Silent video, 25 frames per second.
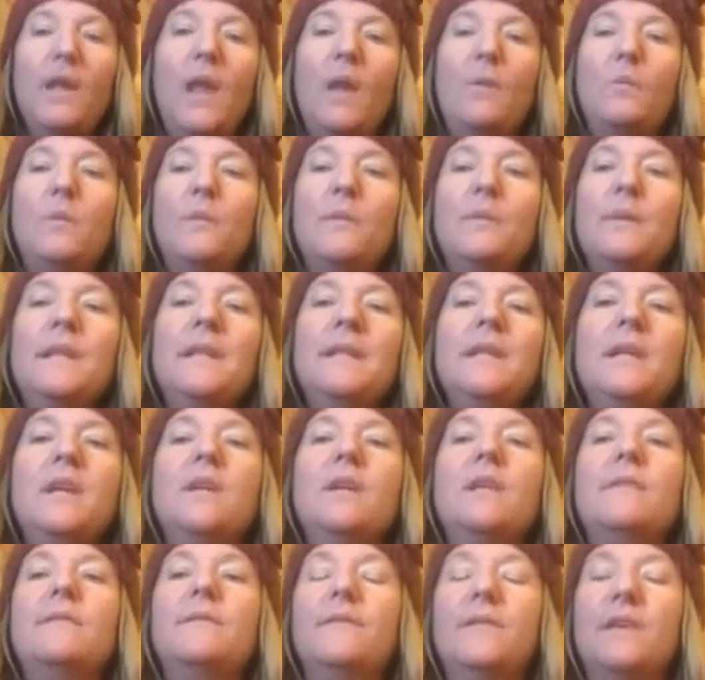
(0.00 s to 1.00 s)
And we're really
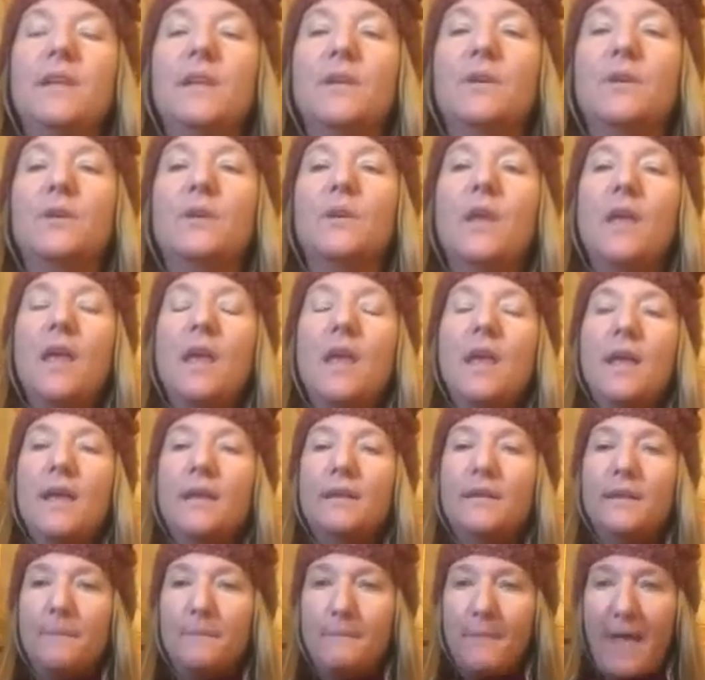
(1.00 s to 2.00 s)
going to feel
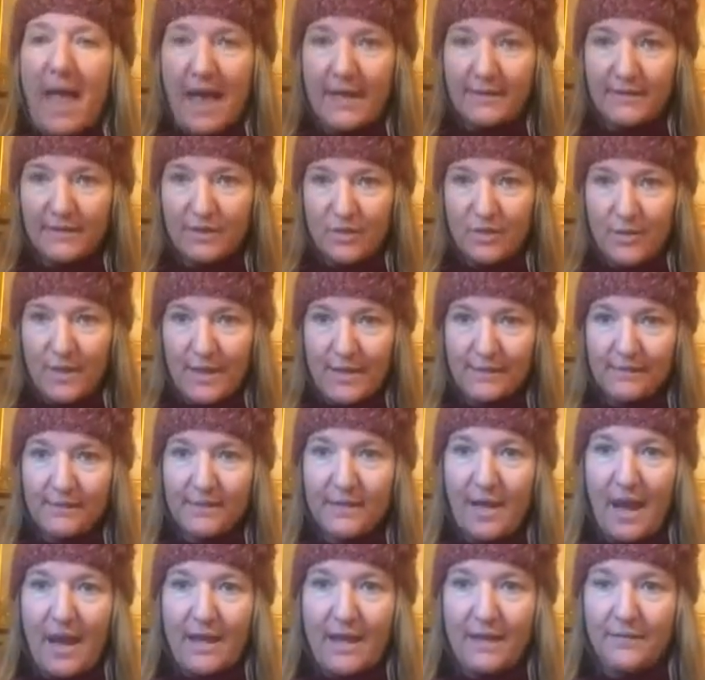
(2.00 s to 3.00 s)
the mastery
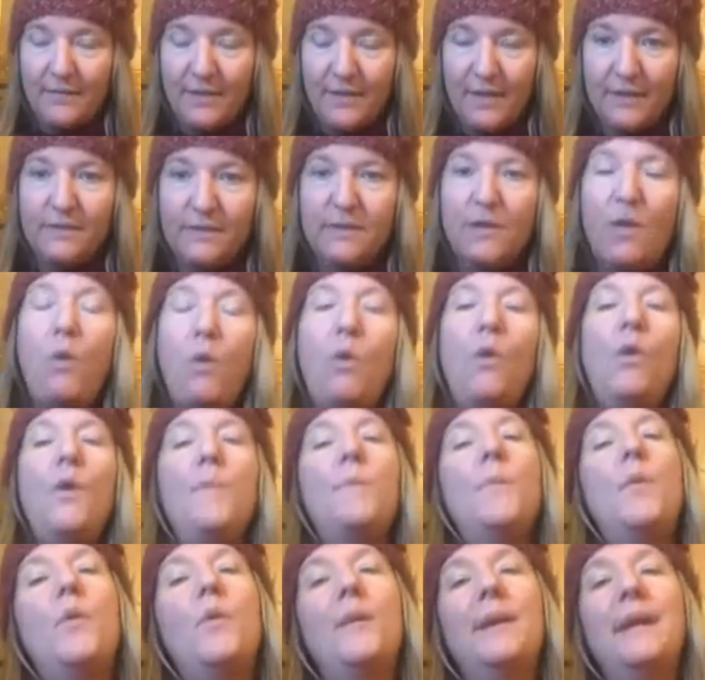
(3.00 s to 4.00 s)
inside of us. The whole
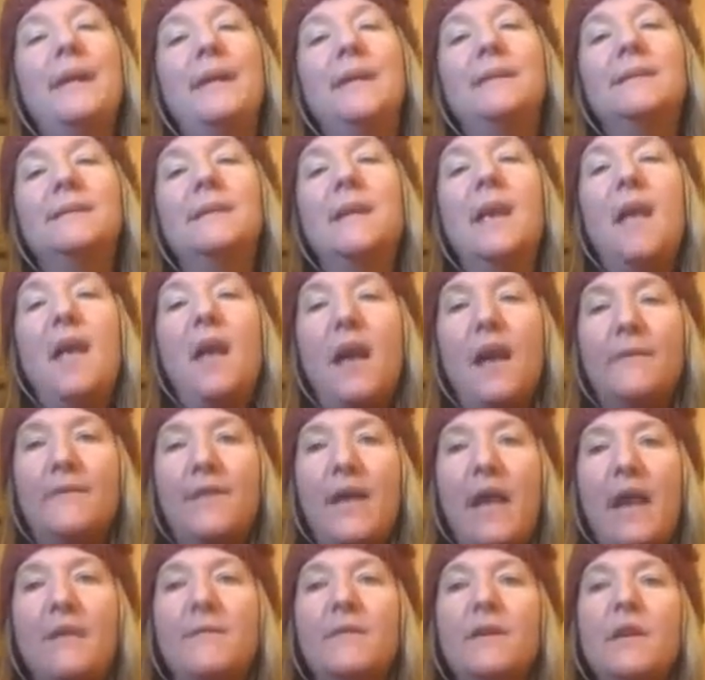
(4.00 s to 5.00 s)
point of
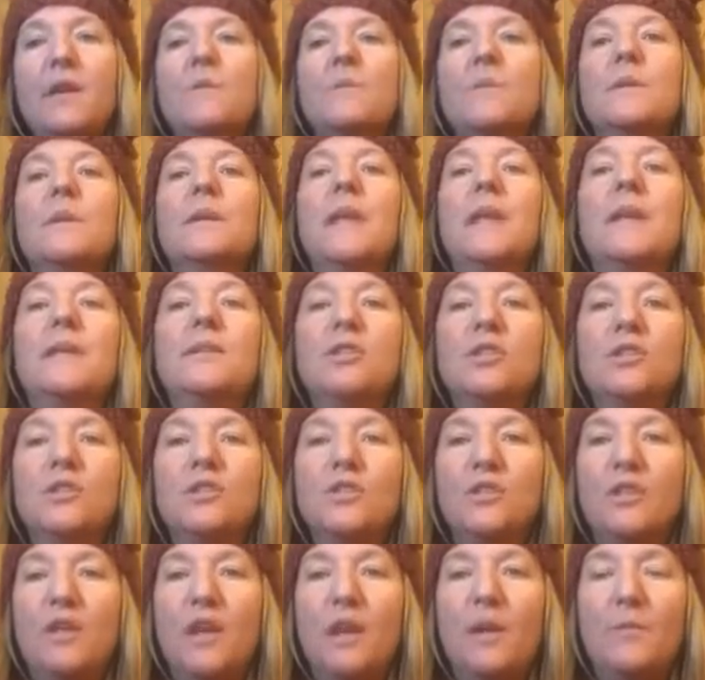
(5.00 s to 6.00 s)
having a
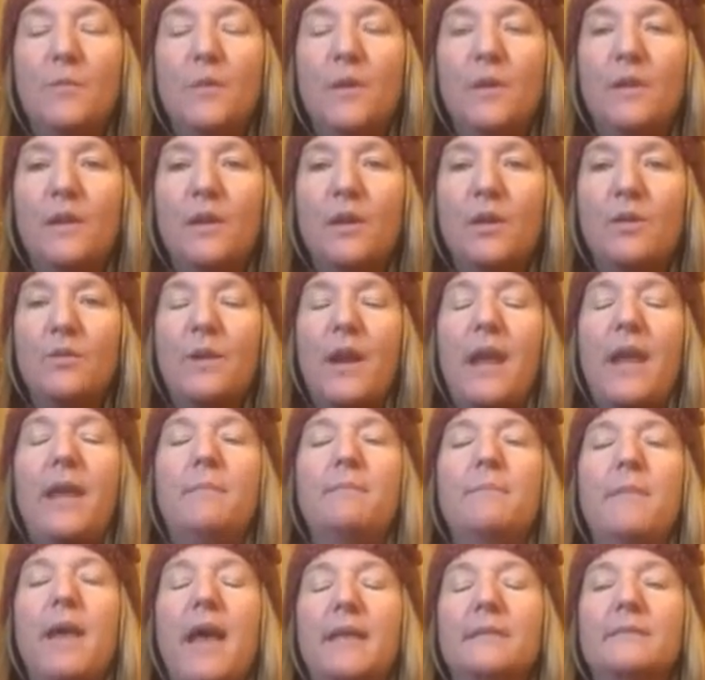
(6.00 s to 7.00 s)
relationship with a
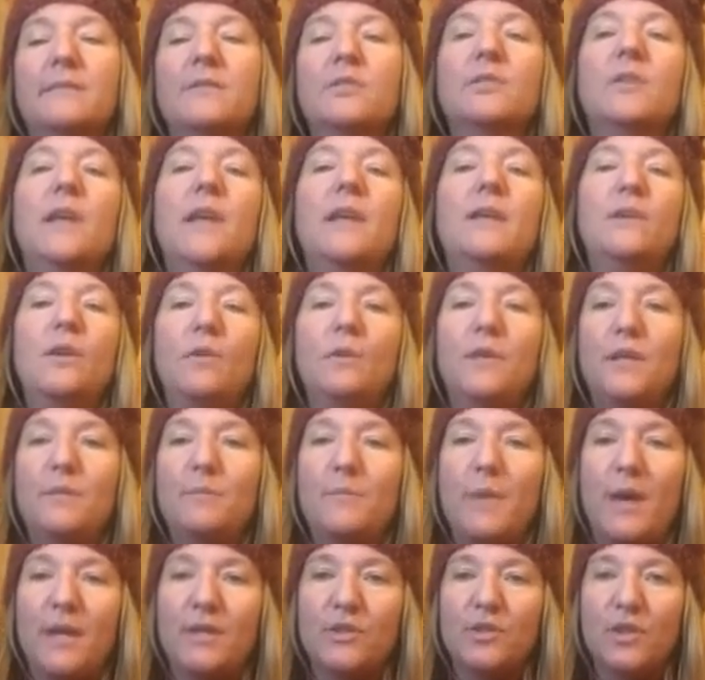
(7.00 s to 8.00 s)
great master like Yogi
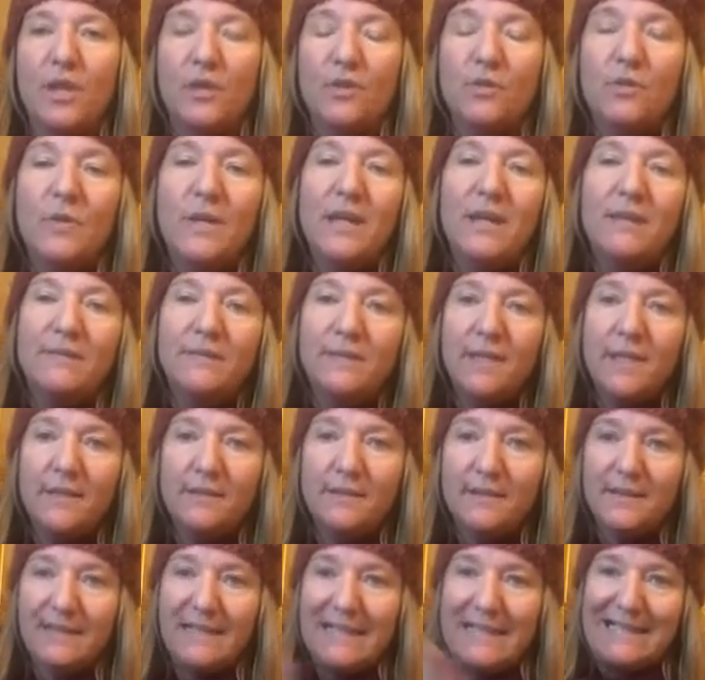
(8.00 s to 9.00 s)
Bhajan, who gives
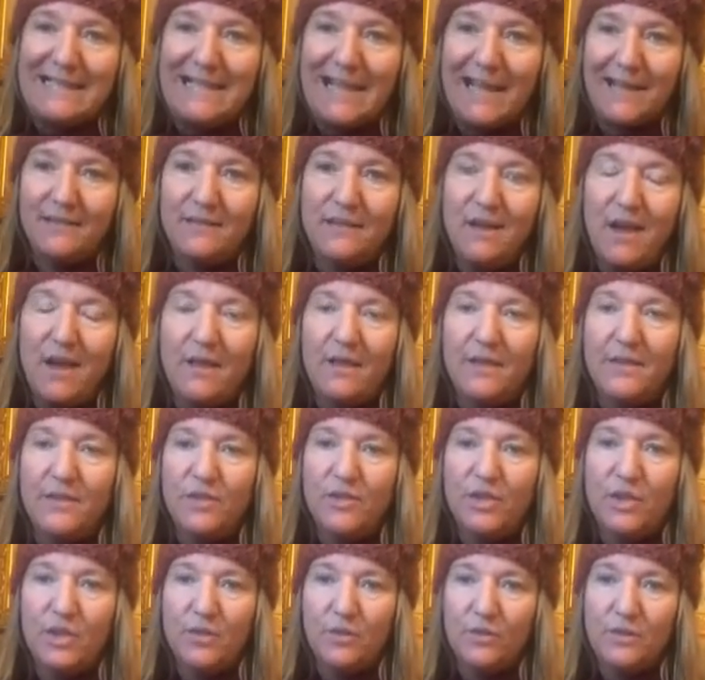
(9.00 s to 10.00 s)
us this
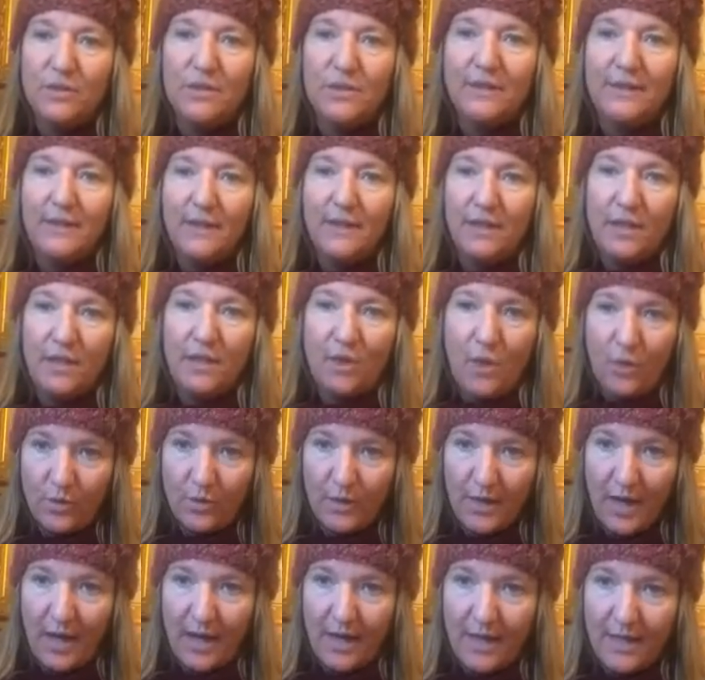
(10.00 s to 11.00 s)
technology, Kundalini
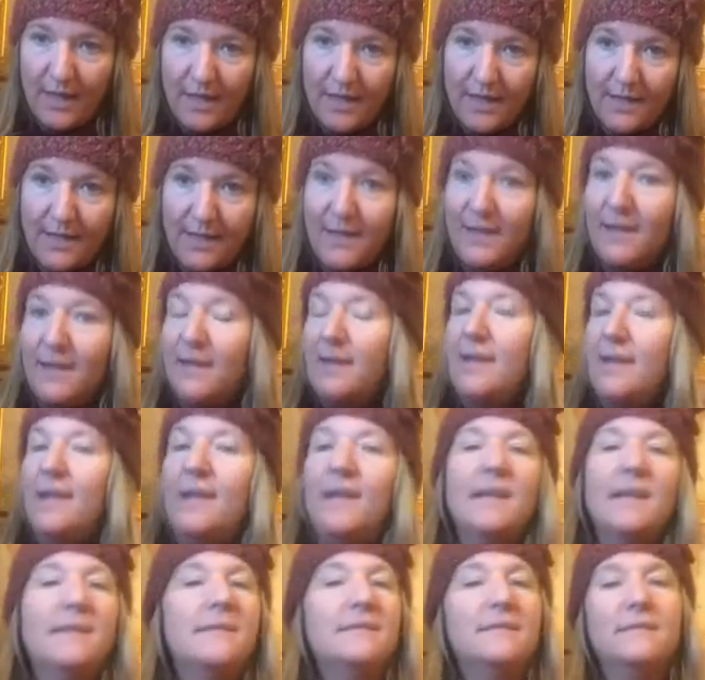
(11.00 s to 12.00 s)
Yoga,
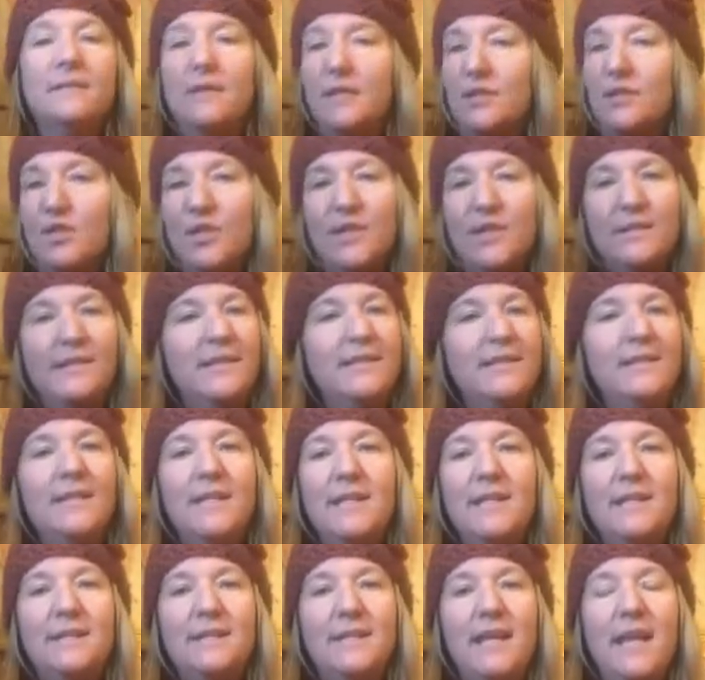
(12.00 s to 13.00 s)
is, just as
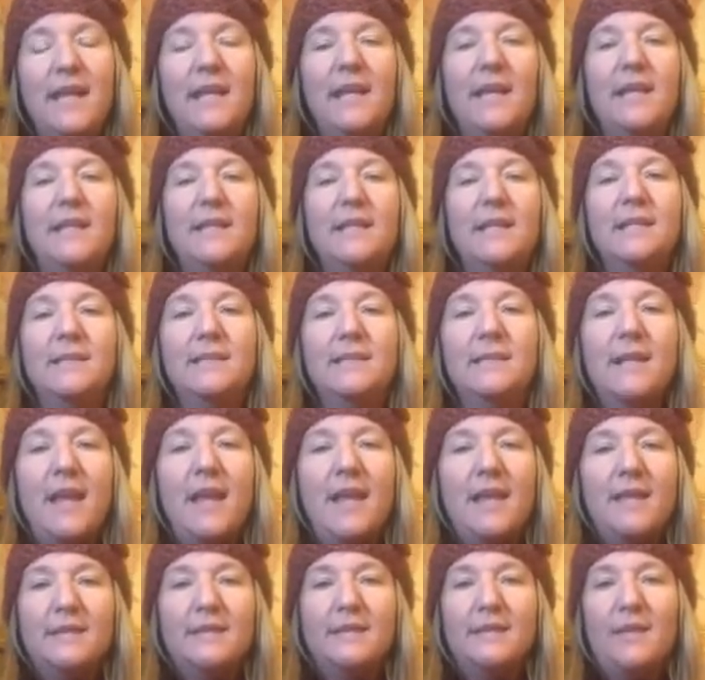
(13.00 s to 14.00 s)
he said, it is
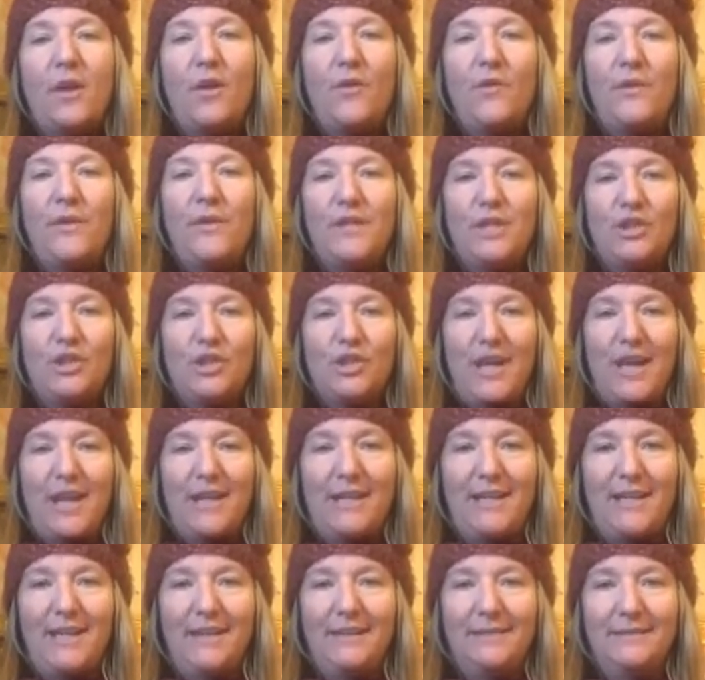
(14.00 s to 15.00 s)

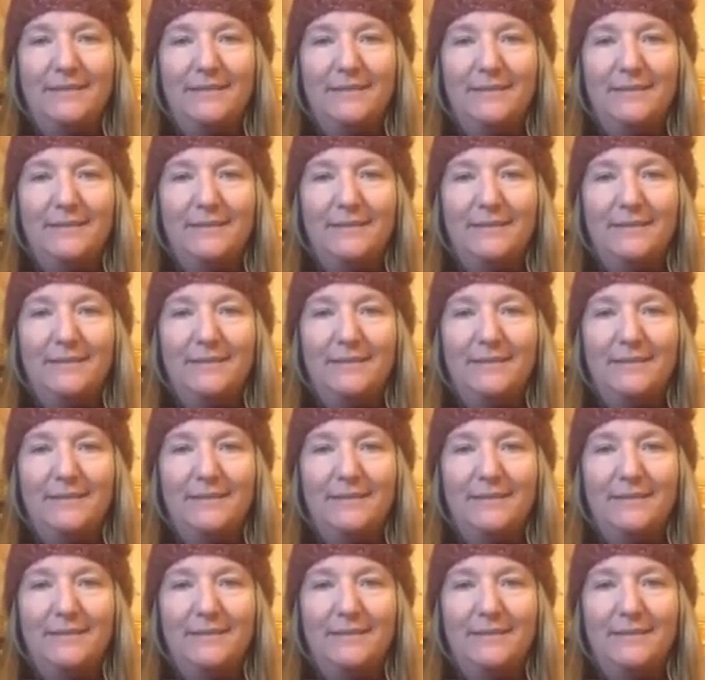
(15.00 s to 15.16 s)
self-initiating.